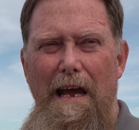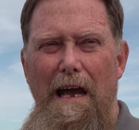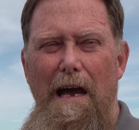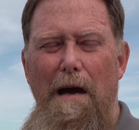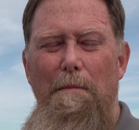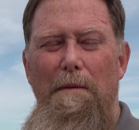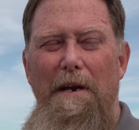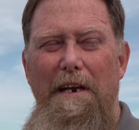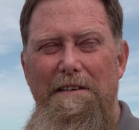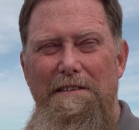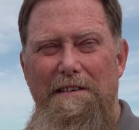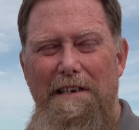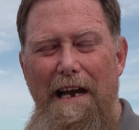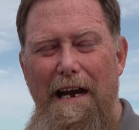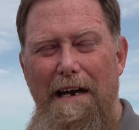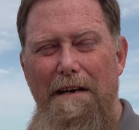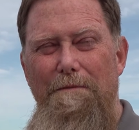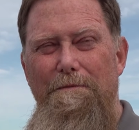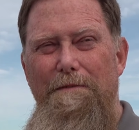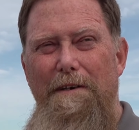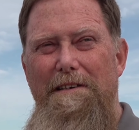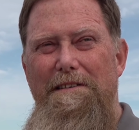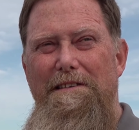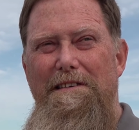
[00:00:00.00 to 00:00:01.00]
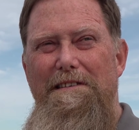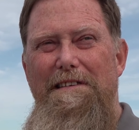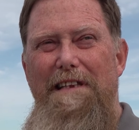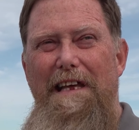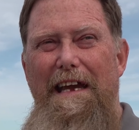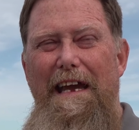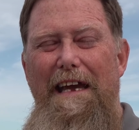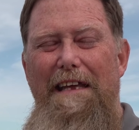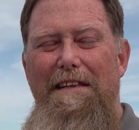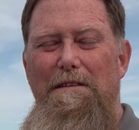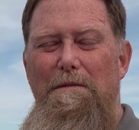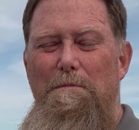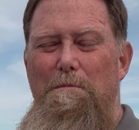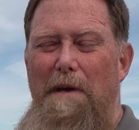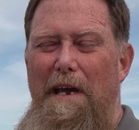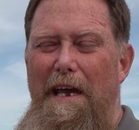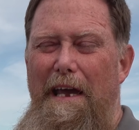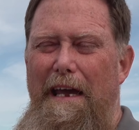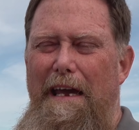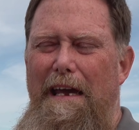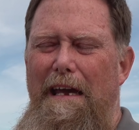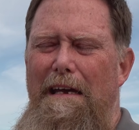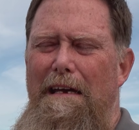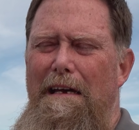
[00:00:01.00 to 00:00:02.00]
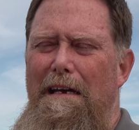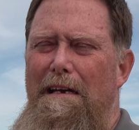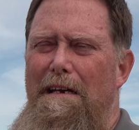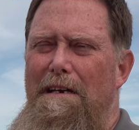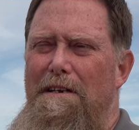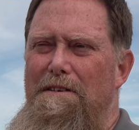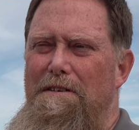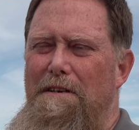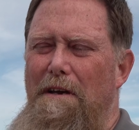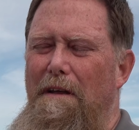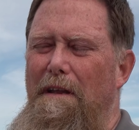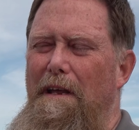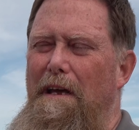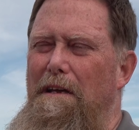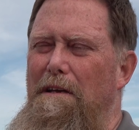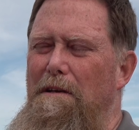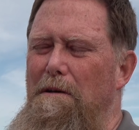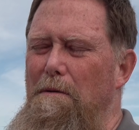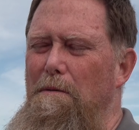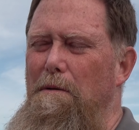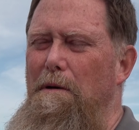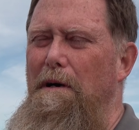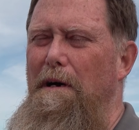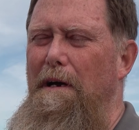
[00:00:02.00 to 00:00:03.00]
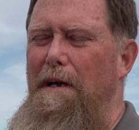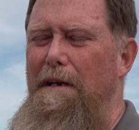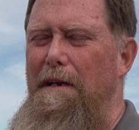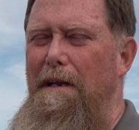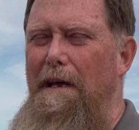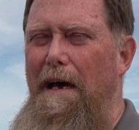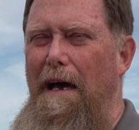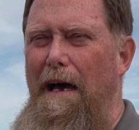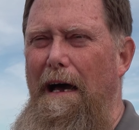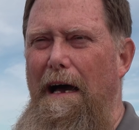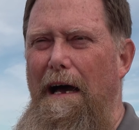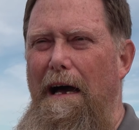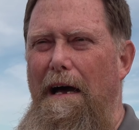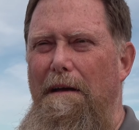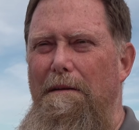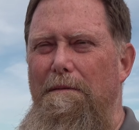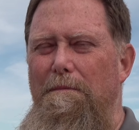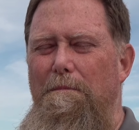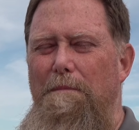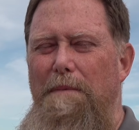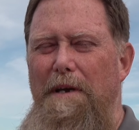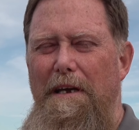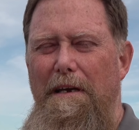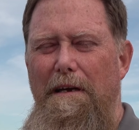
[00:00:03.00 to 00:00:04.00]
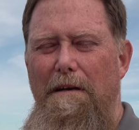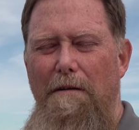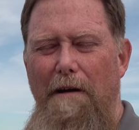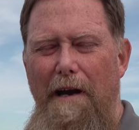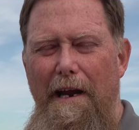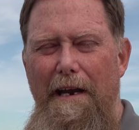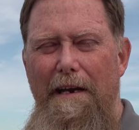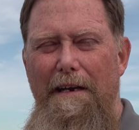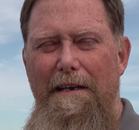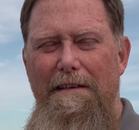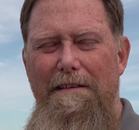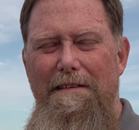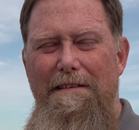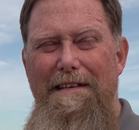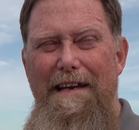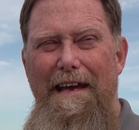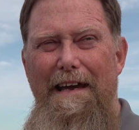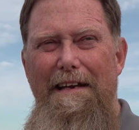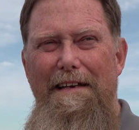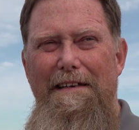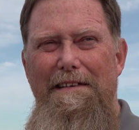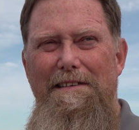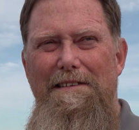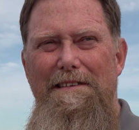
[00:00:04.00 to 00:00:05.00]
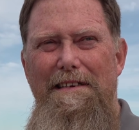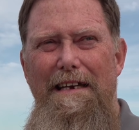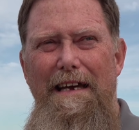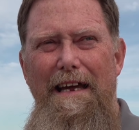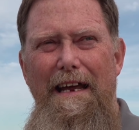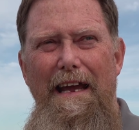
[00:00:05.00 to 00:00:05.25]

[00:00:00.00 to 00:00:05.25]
how many sacrifices they had to make so that you would be great in tennis.